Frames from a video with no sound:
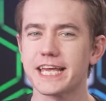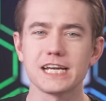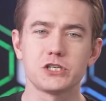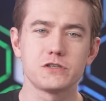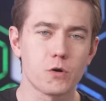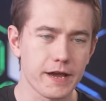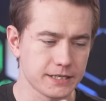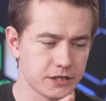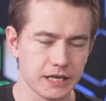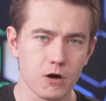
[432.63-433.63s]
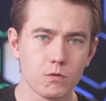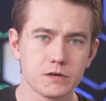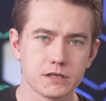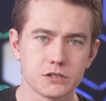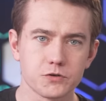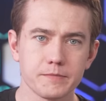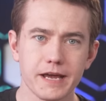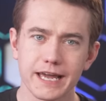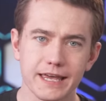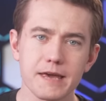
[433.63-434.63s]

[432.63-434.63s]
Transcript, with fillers: in case you don't actually own a Stream Deck,